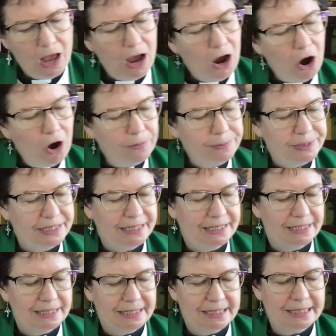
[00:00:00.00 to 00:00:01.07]

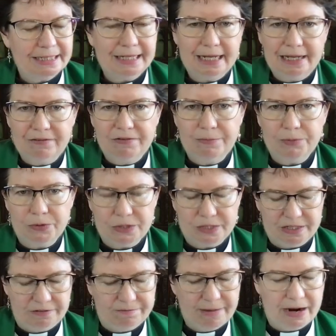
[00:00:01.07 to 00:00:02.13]
Options to leave
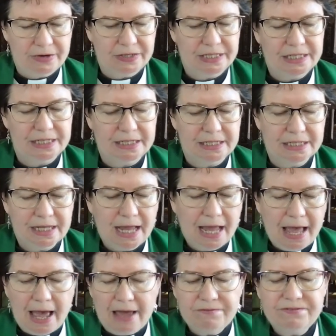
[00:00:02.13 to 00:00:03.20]
abusive marriages
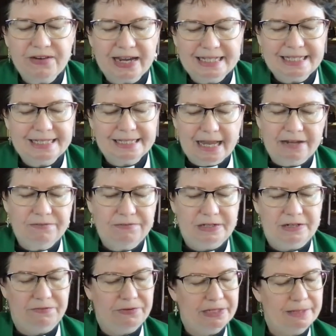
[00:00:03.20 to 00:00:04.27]
and find safety
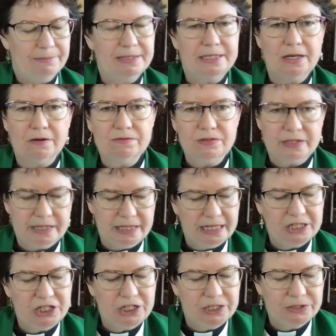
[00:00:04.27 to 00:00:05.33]
for themselves and their
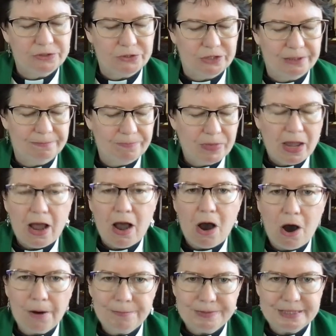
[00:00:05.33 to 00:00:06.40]
children.
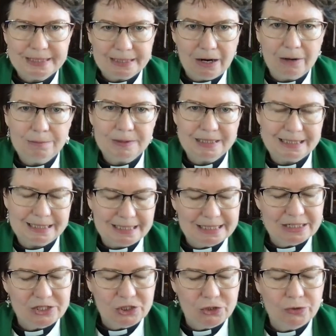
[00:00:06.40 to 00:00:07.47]
Options
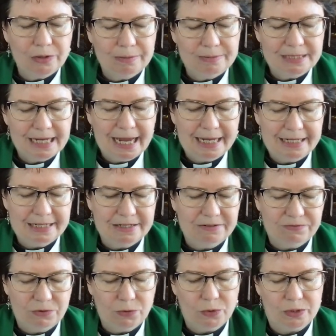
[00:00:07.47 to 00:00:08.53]
to obtain
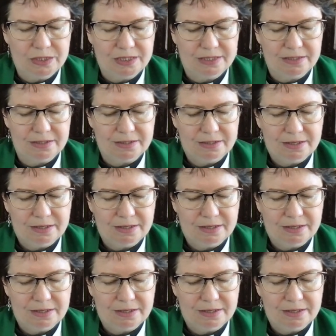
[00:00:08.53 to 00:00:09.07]
divorce.